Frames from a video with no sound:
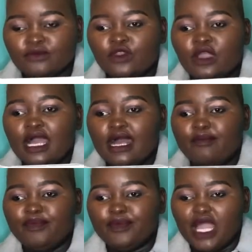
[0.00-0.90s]
I
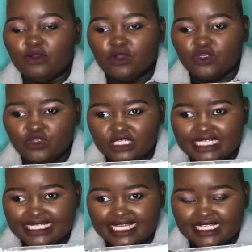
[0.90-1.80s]
will also
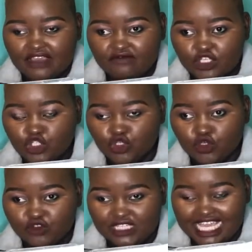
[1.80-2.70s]
insert a video of
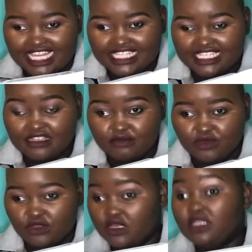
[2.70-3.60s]
dialysis and
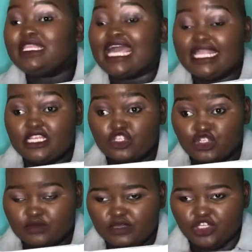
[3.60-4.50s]
the dialysis
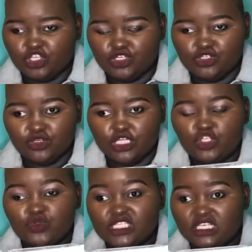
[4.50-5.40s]
machine so that you
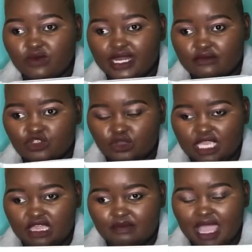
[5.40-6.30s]
see what I'm talking
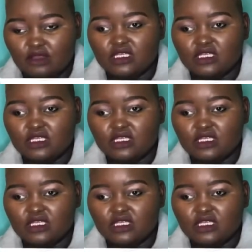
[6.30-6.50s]
about.